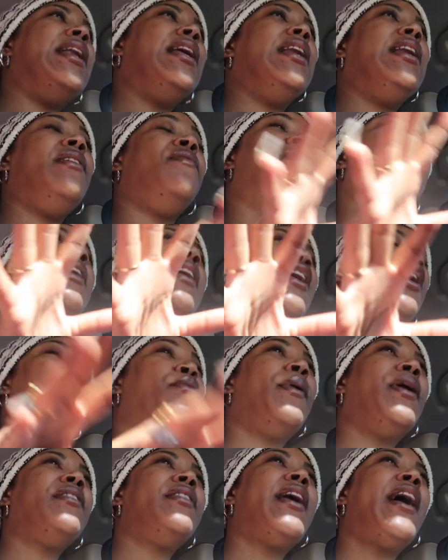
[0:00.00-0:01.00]
didn't even care
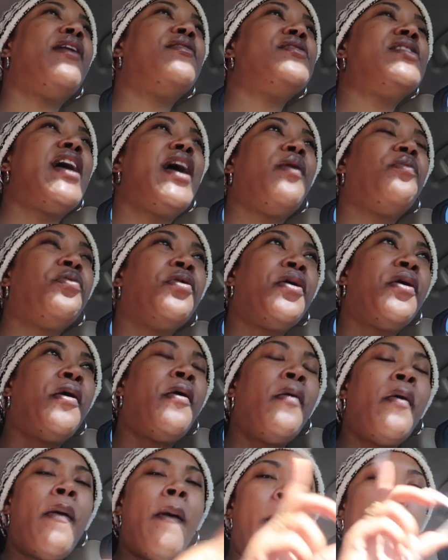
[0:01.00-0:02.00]
about the outside
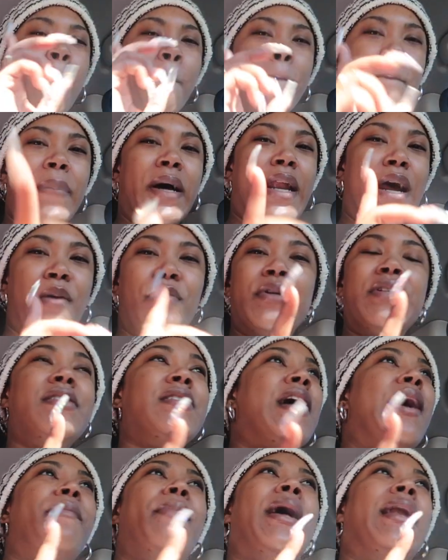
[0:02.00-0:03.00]
world. But I was
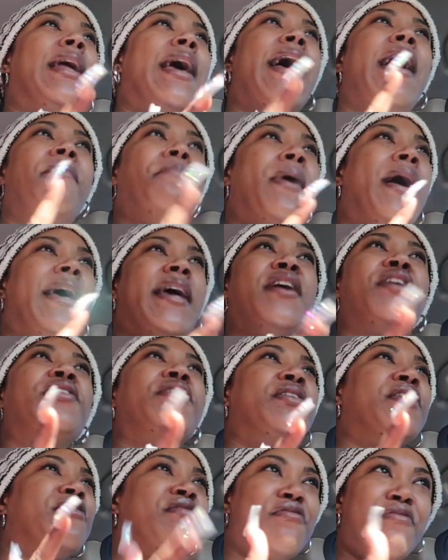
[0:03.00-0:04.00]
not about to have my hair
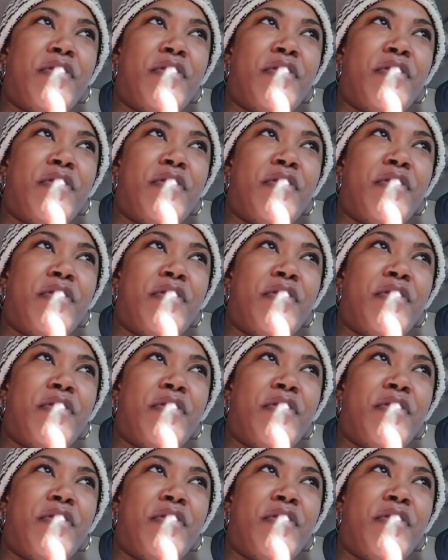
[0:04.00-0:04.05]
looking